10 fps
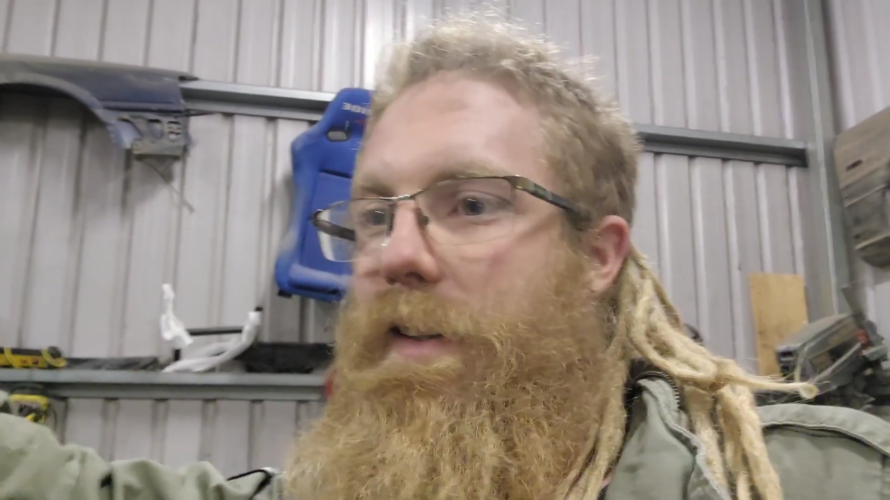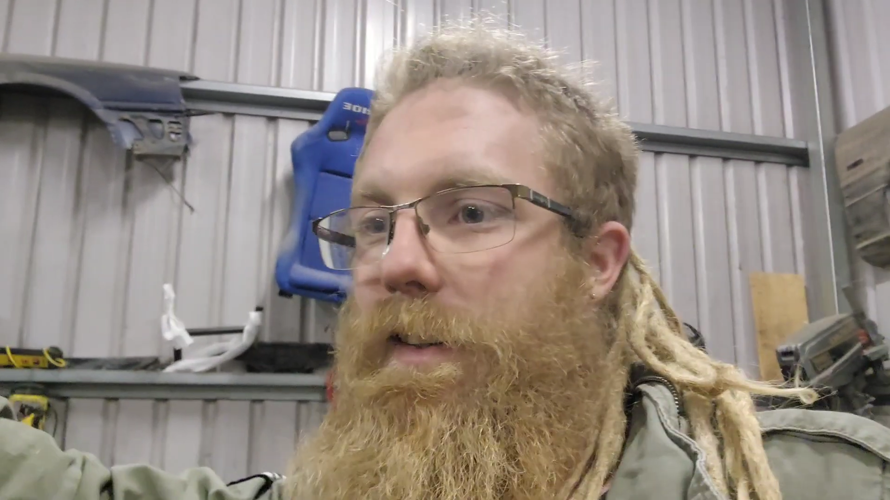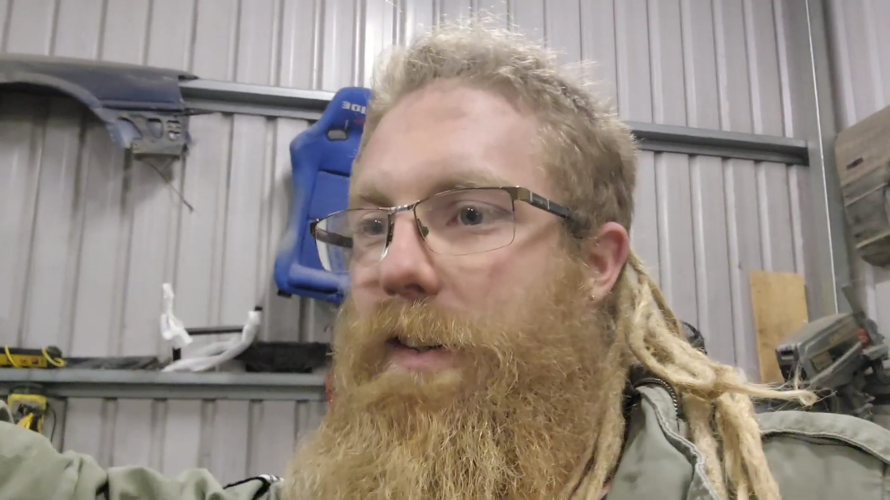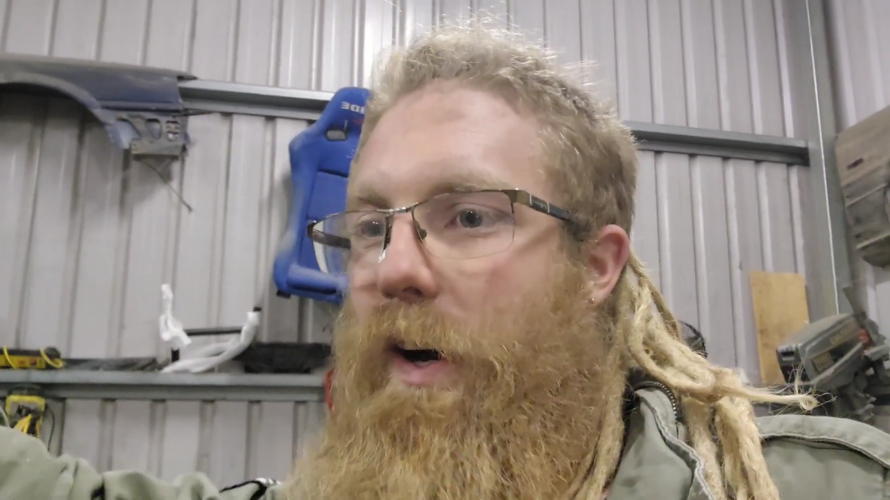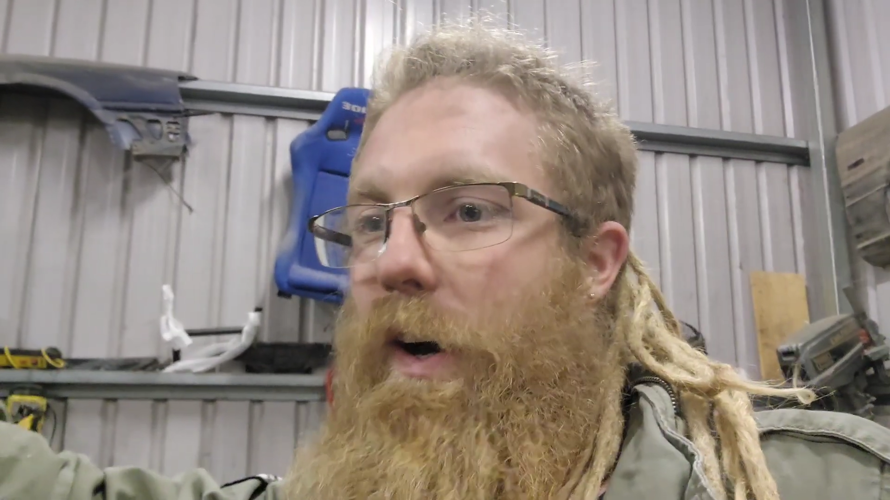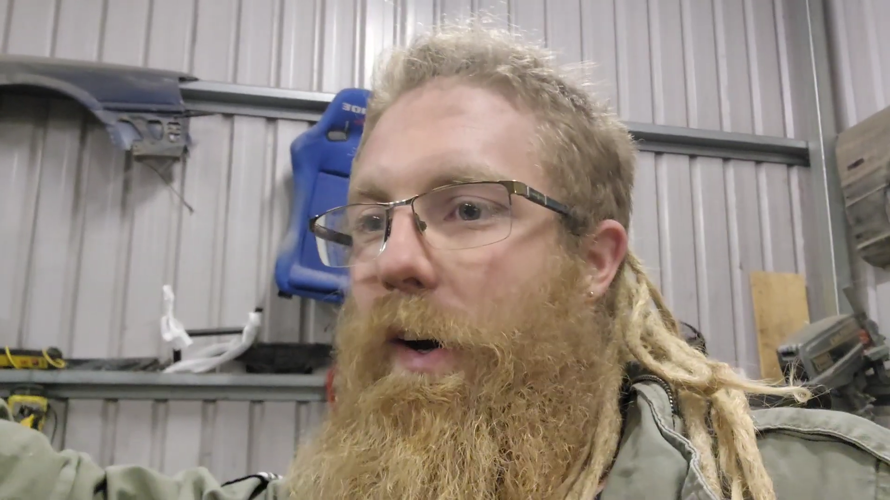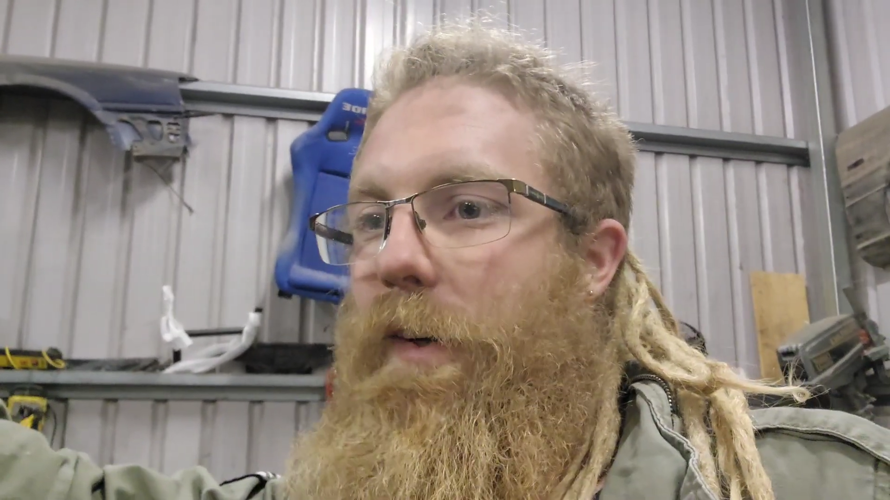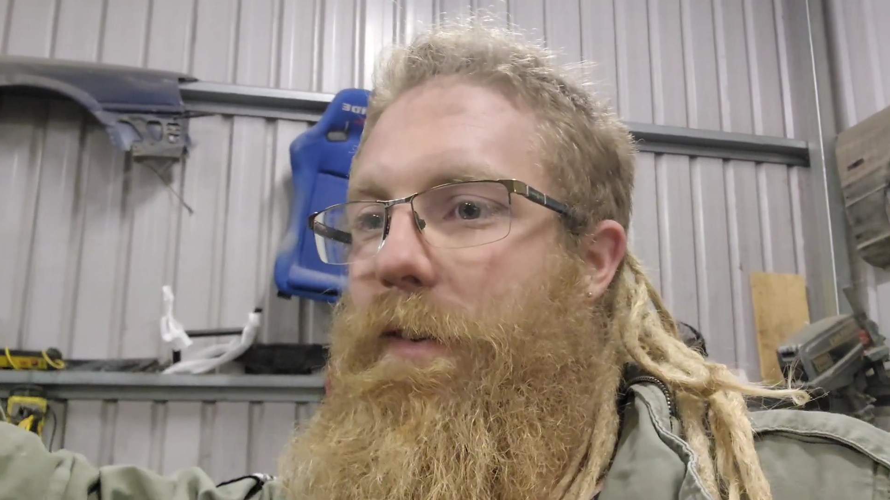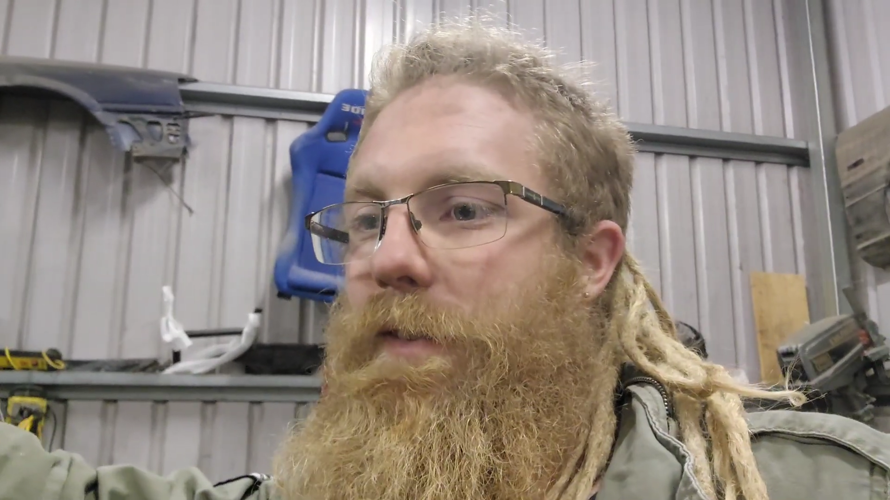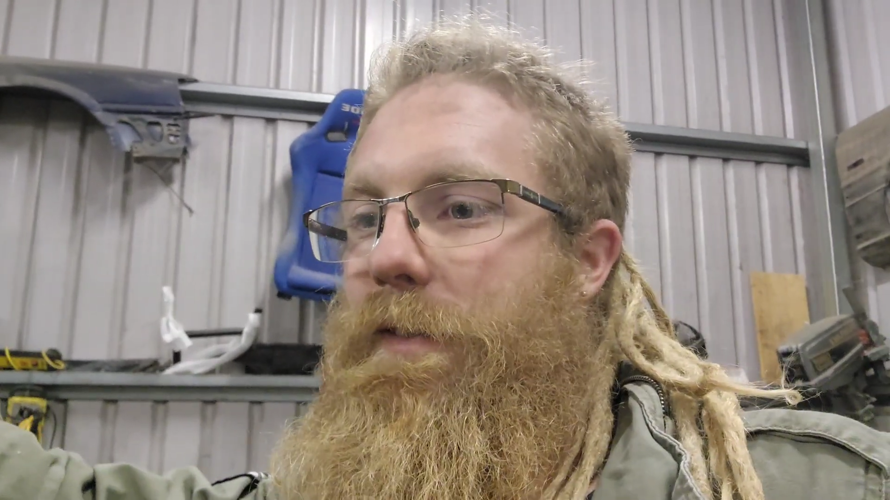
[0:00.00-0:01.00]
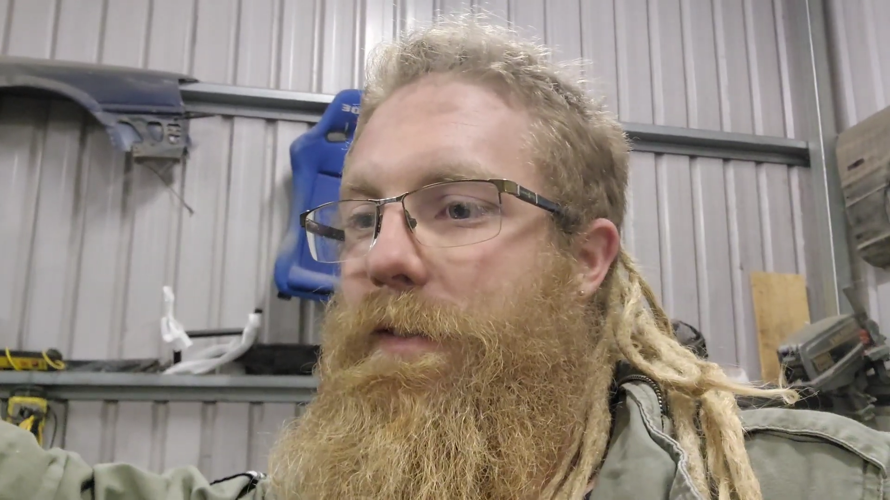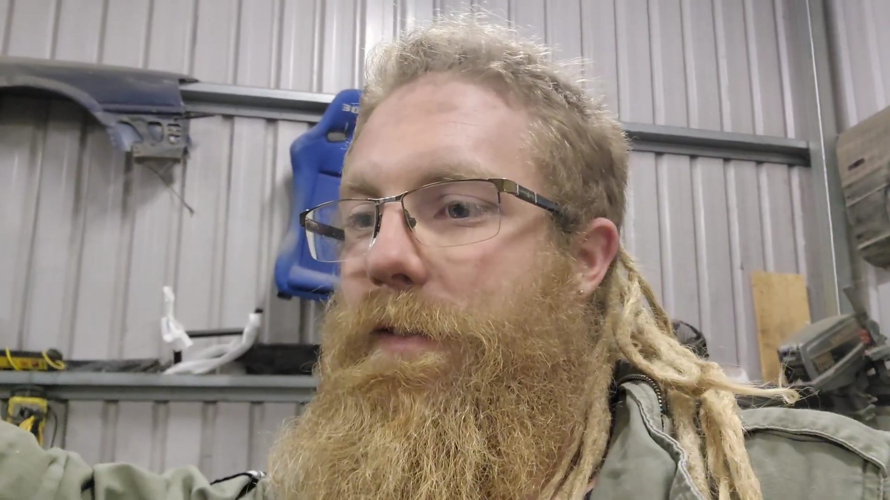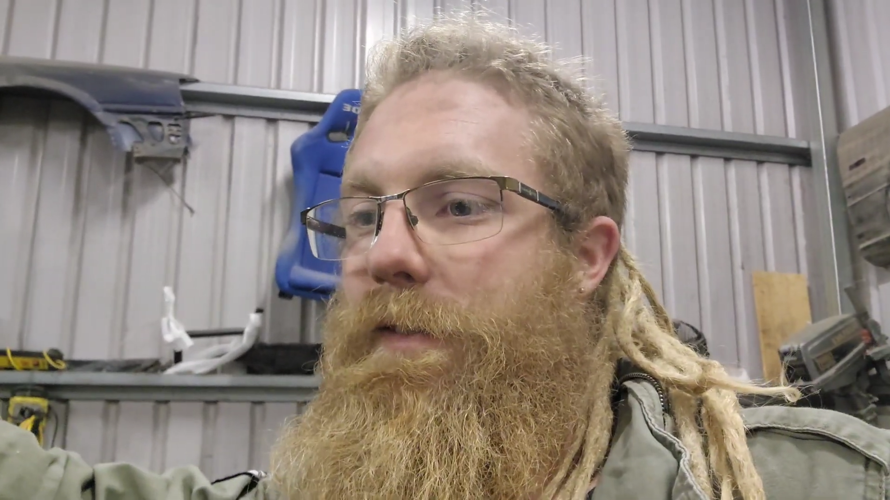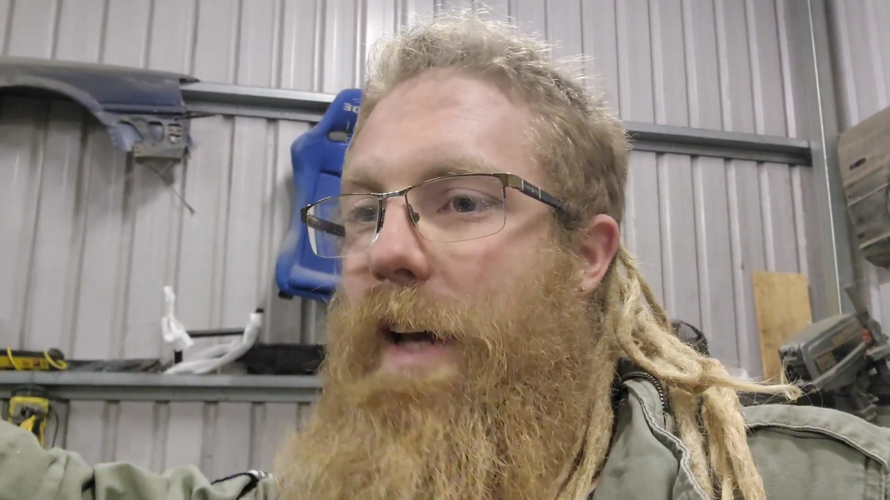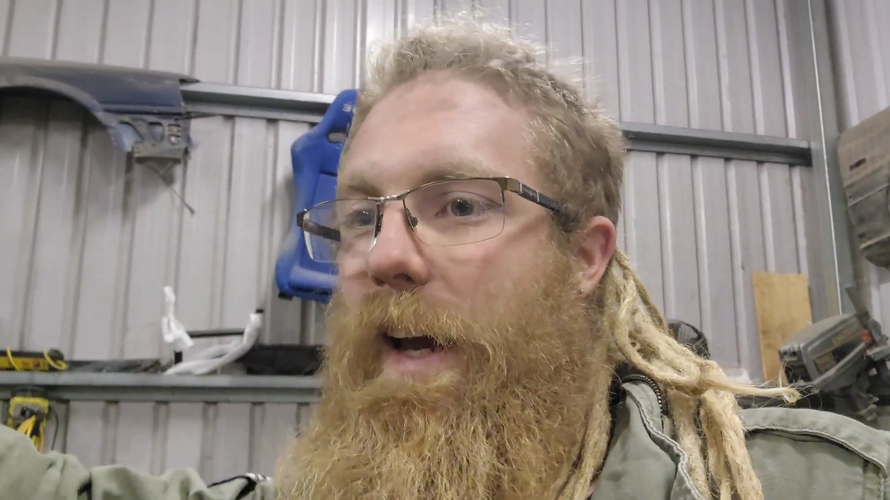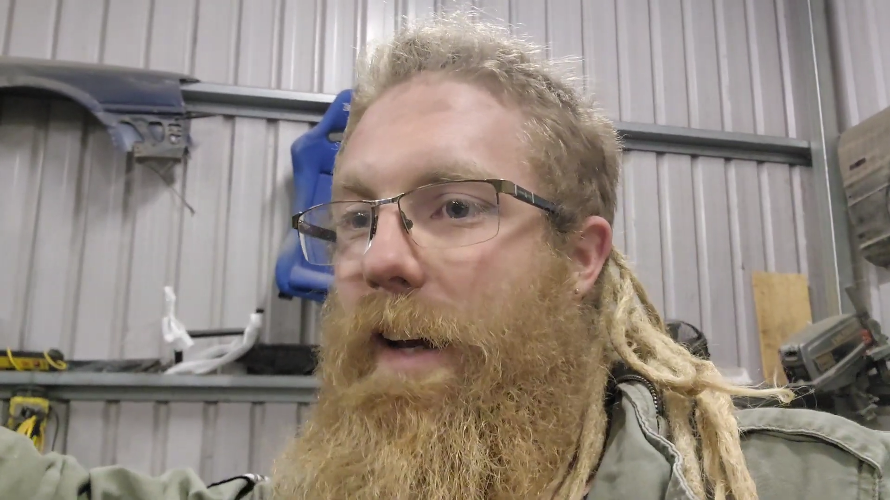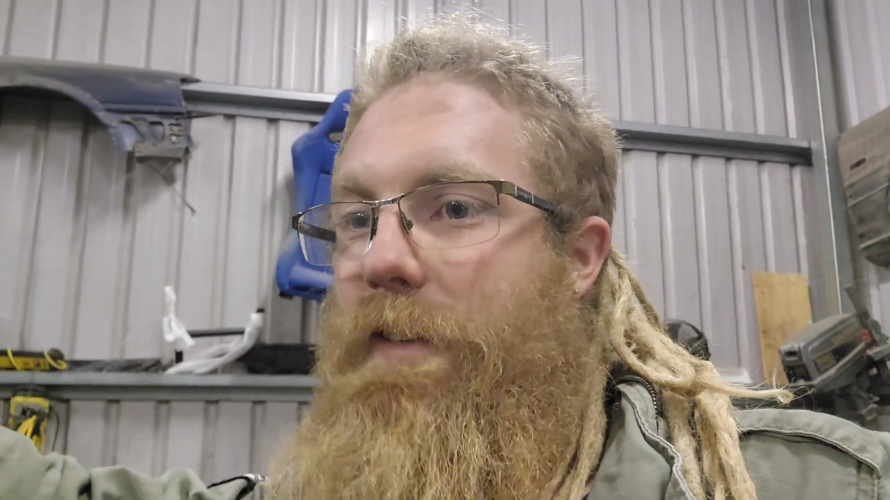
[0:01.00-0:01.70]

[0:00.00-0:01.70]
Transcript: So, yeah.